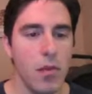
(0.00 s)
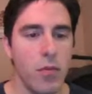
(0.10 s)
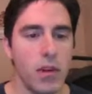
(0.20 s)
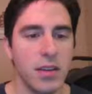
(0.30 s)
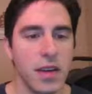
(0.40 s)

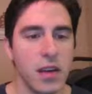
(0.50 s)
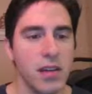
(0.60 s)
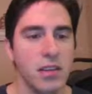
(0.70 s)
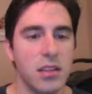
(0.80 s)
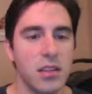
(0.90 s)
We're going to take on
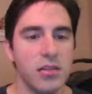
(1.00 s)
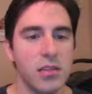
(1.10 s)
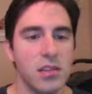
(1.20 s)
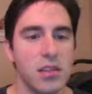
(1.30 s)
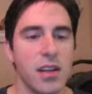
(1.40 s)
e6
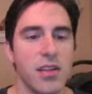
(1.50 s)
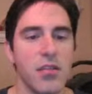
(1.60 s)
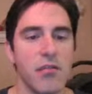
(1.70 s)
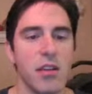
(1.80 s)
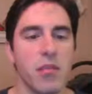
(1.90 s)
first, and then
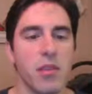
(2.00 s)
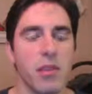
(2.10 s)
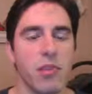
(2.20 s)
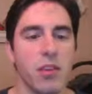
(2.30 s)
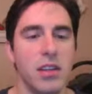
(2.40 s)
threaten to play
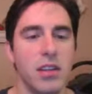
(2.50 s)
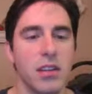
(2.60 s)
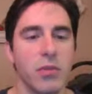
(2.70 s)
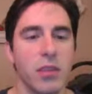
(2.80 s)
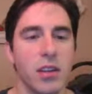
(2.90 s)
rook
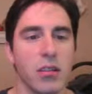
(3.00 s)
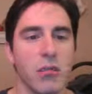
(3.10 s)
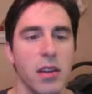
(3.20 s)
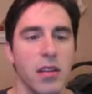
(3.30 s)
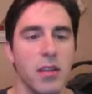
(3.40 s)
d6, winning the
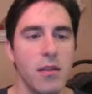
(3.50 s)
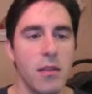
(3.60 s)
queen.